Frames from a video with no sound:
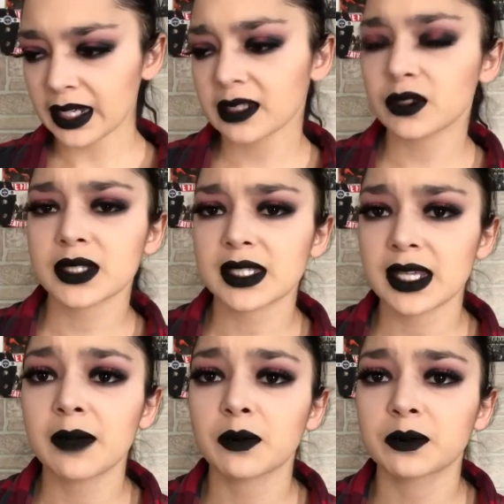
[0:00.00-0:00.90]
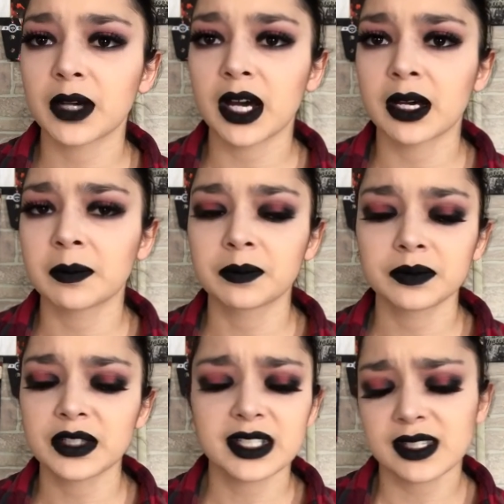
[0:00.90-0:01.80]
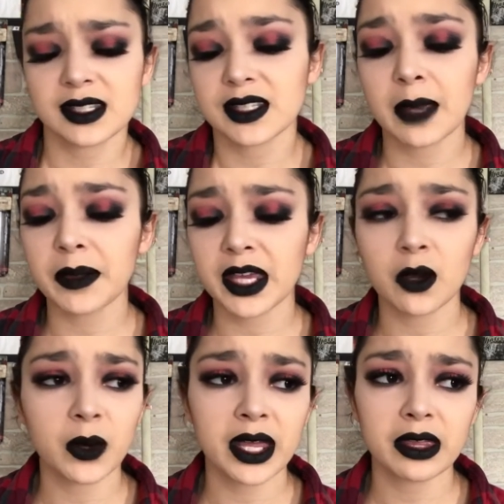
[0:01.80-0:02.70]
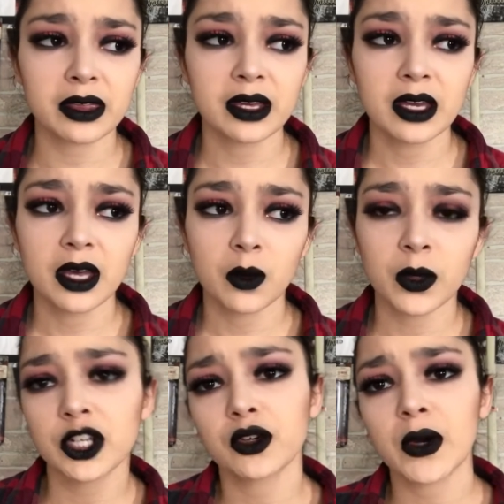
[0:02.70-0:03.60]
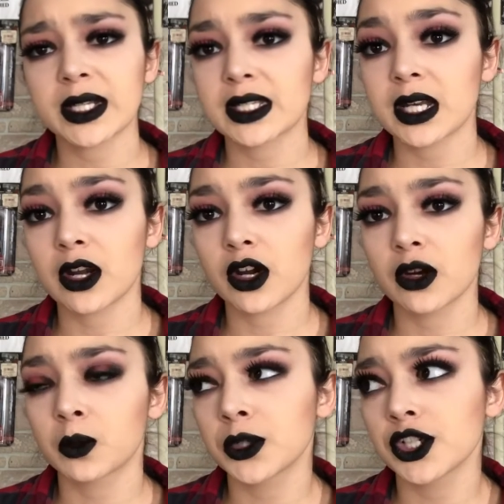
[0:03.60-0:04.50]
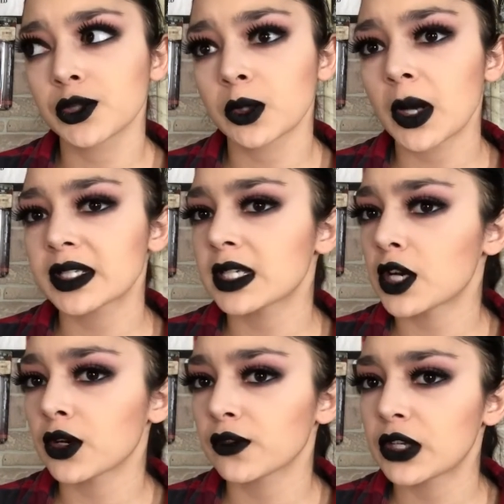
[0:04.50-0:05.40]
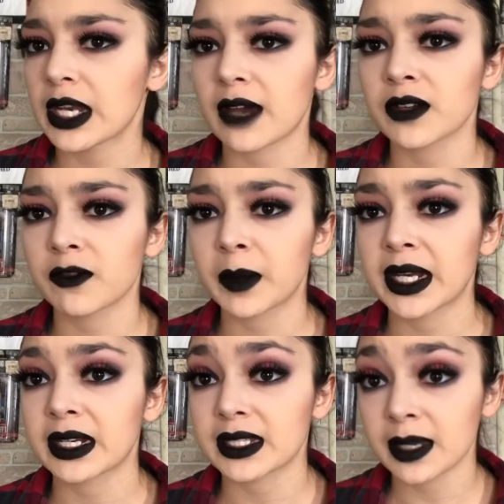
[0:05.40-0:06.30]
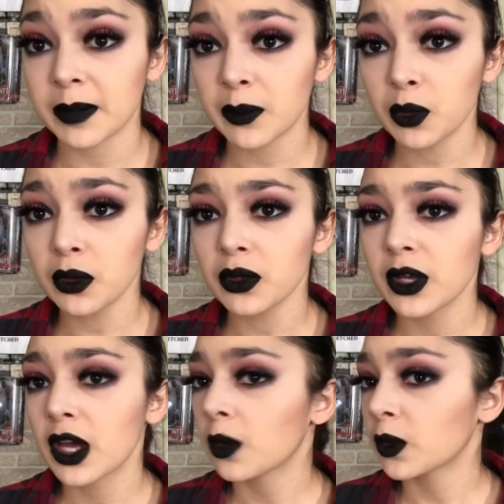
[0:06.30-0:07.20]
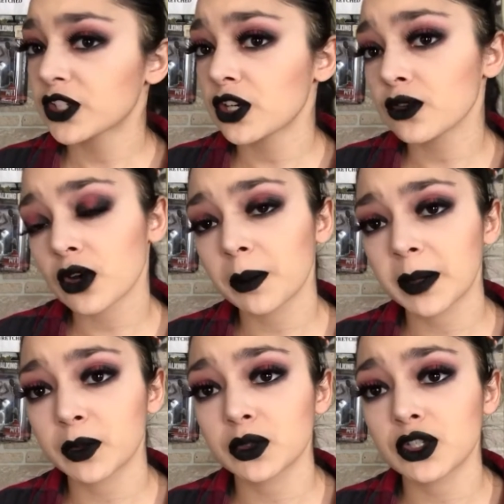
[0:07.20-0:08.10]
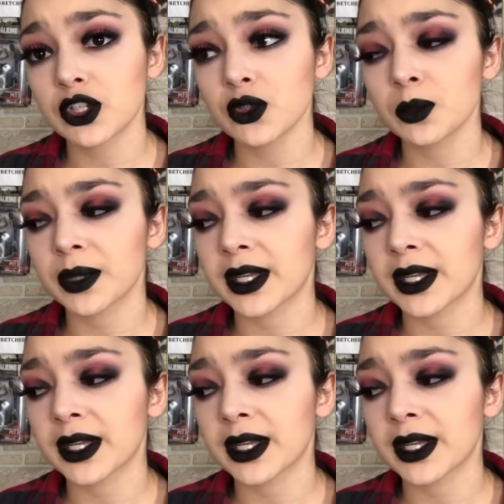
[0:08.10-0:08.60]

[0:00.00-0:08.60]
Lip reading: it goes the same, it's the same thing with when you go out to dinner. Would you go out to dinner if you didn't have enough money to tip people? Which I know there are people who do,